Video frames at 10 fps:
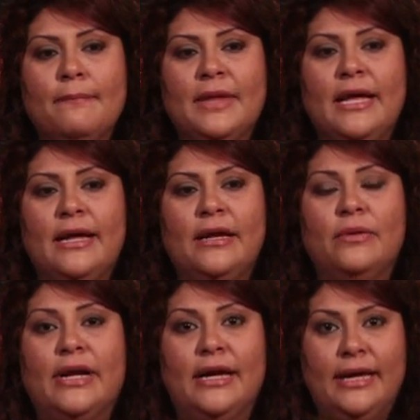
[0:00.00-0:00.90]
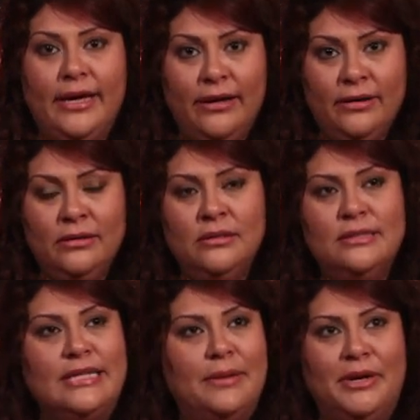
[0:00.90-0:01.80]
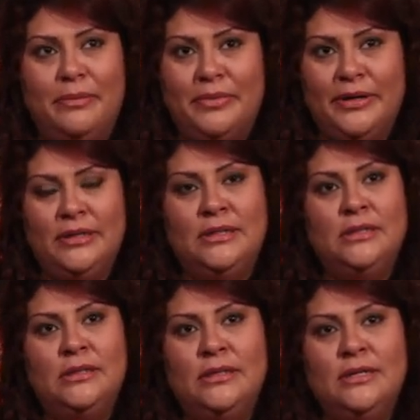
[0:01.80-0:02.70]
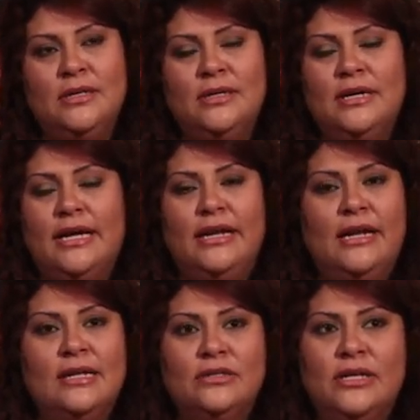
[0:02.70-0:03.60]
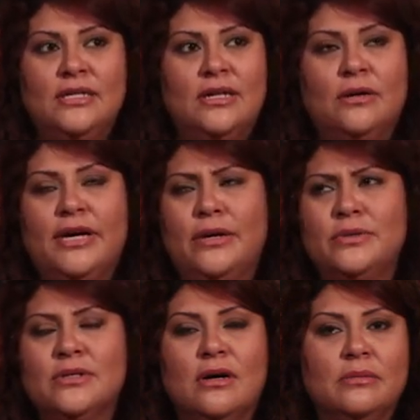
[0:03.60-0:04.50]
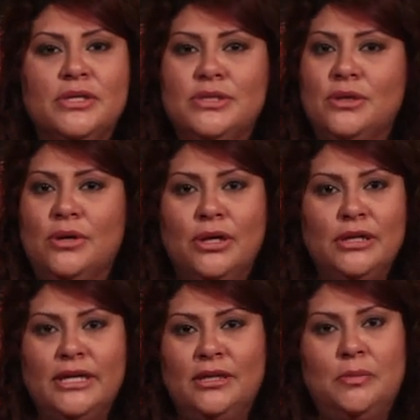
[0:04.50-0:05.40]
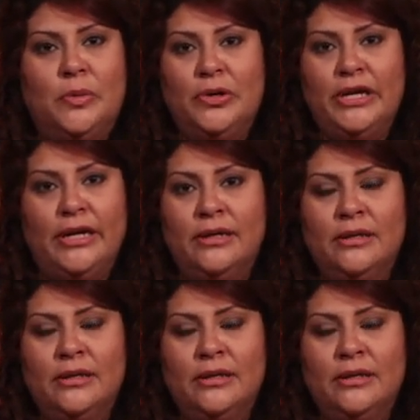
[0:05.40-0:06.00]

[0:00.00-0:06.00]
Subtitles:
And it rang again. Same number. And then I started to think, okay, who's calling me so early in the morning?